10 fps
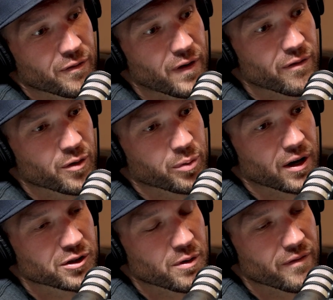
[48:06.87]
Favorite
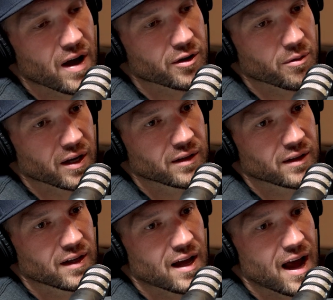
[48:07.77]
player to evaluate,
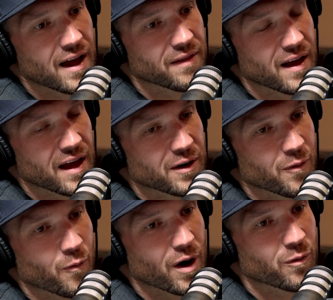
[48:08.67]
and
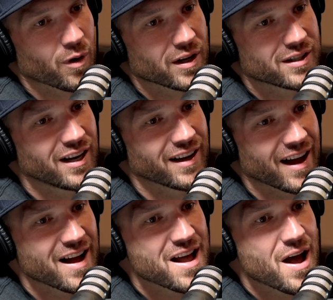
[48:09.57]
then what was
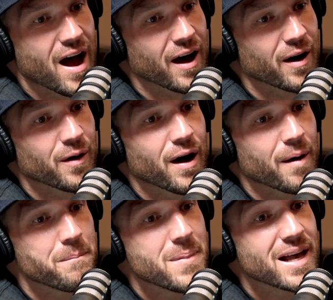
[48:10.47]

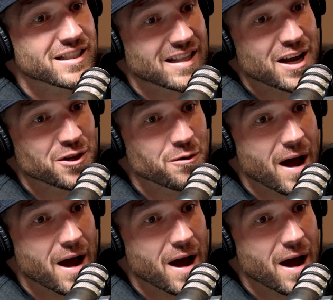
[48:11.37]
a miss that you